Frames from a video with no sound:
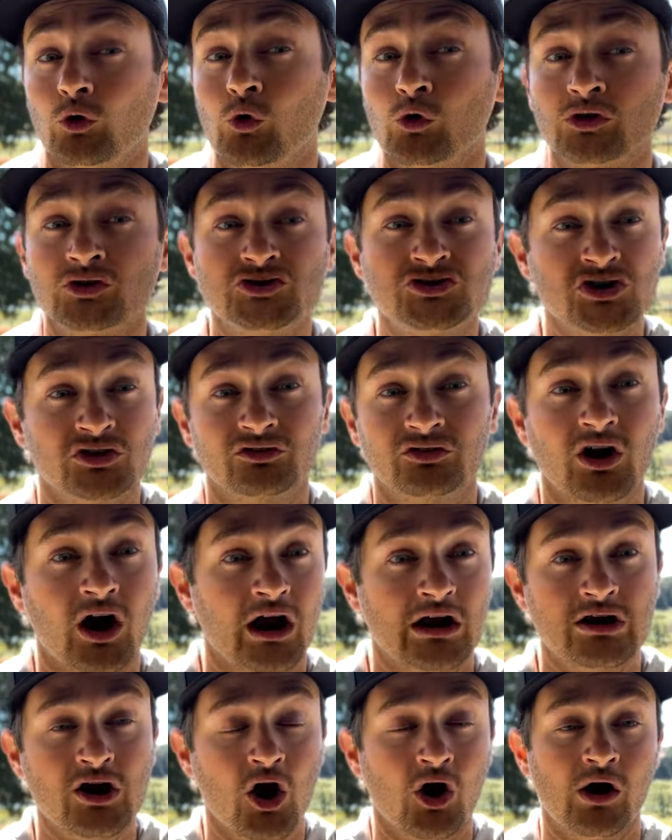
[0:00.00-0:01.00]
or just
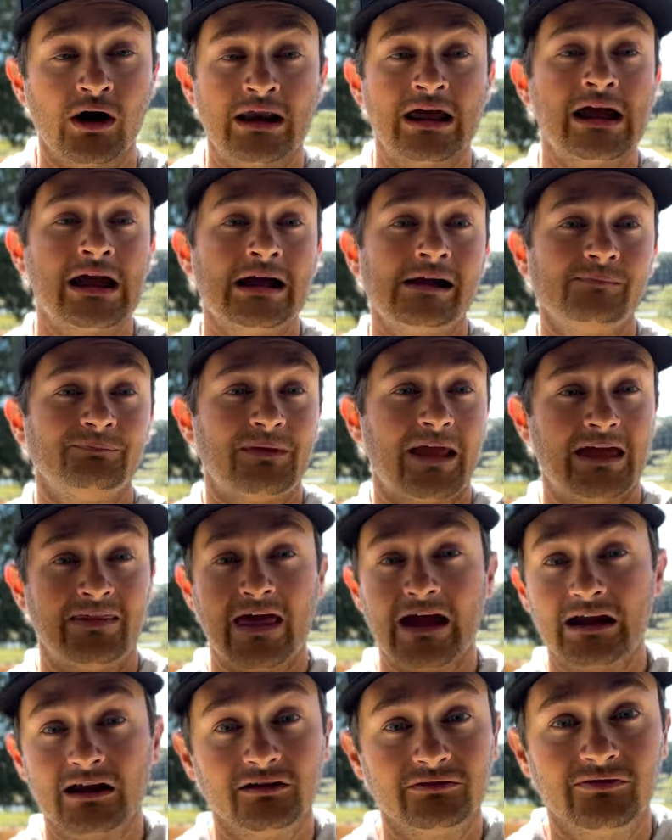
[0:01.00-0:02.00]
got done, and
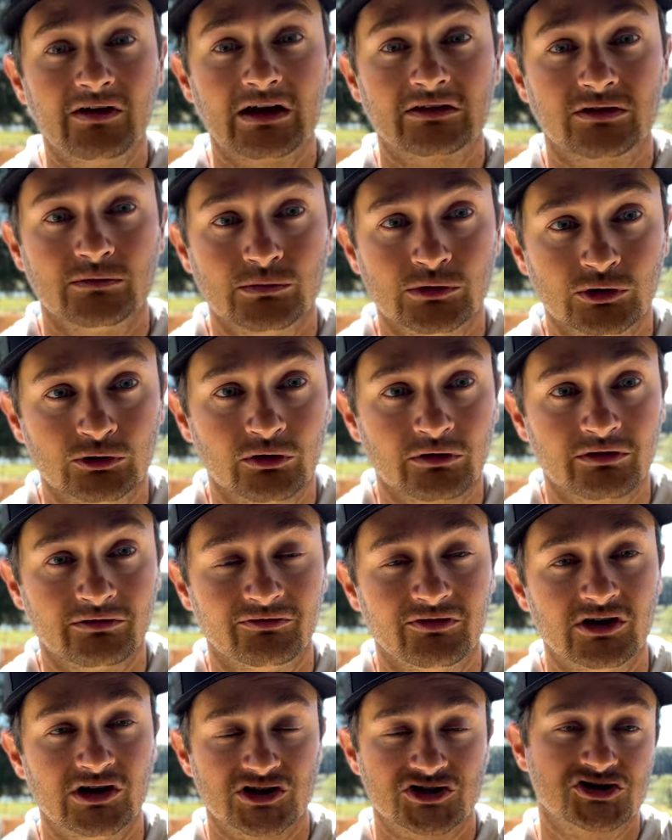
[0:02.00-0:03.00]
that can affect the mood of the
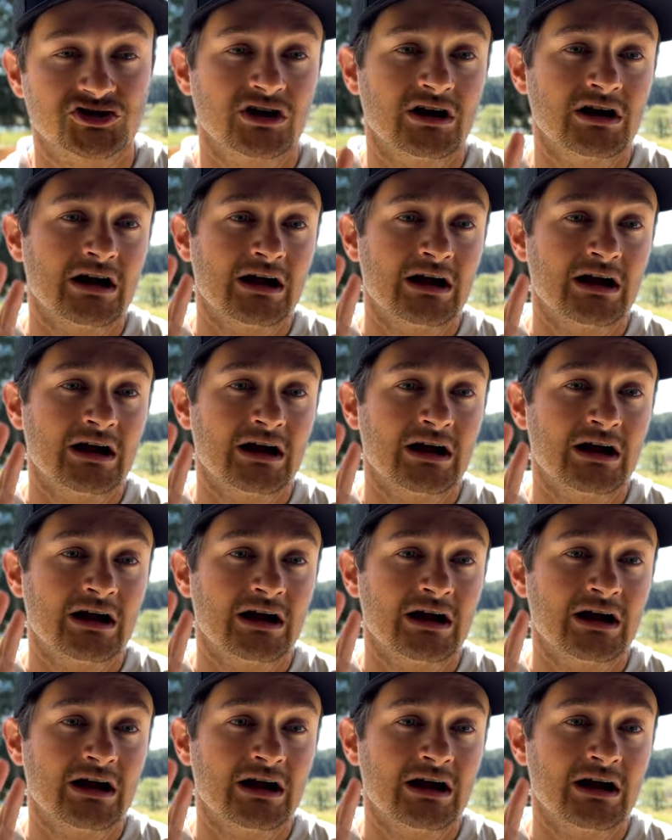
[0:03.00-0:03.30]
fish.